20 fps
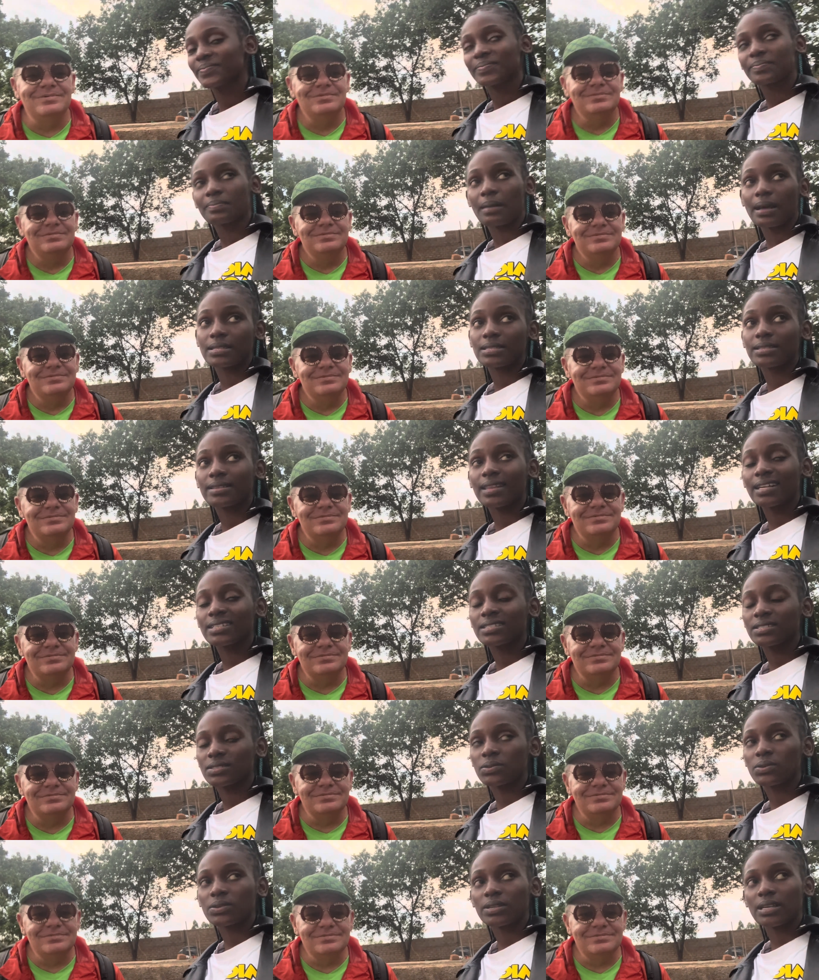Speaker 1: But that's
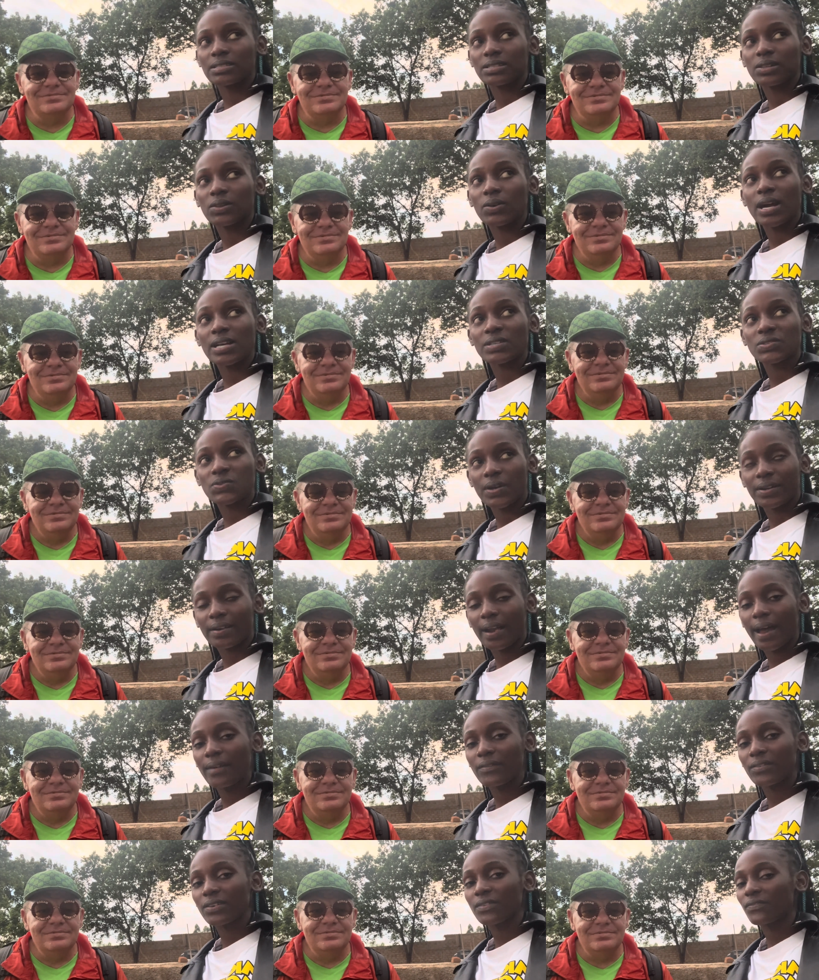good as long as you are
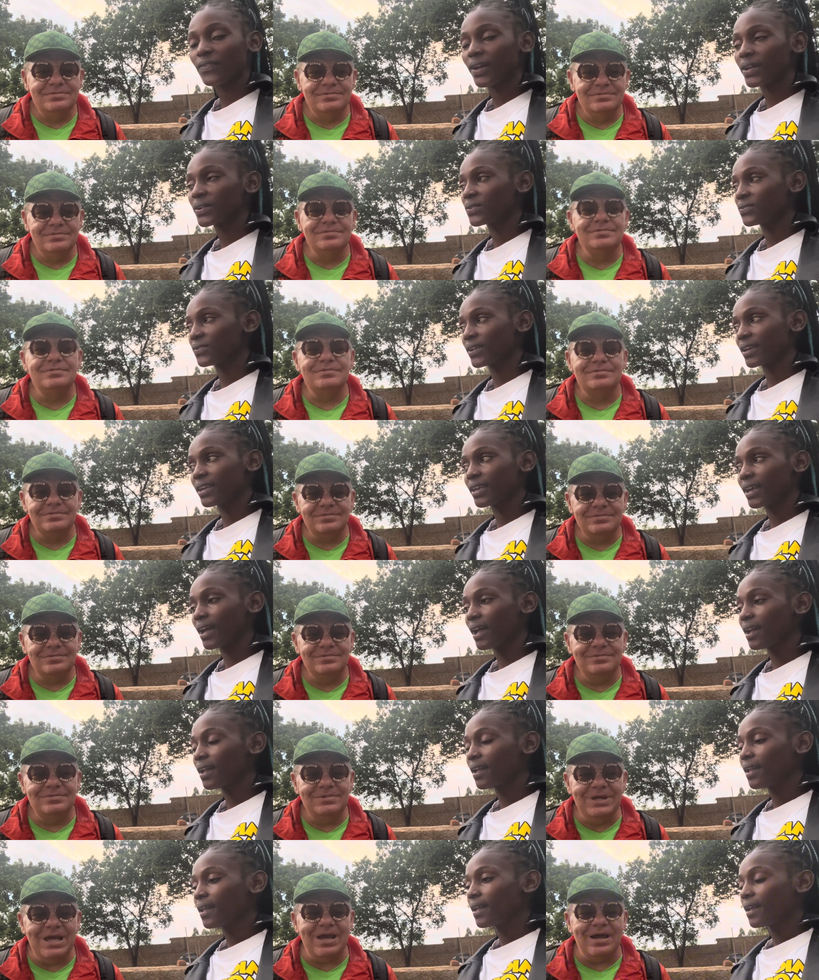having fun over here.
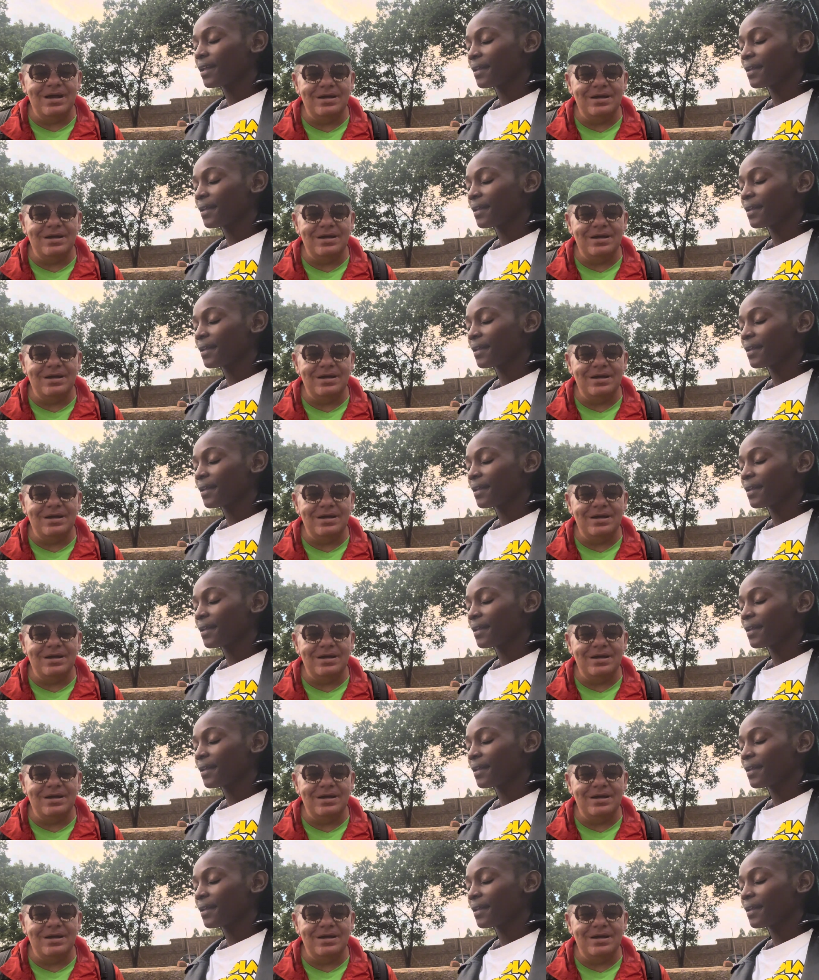Yeah.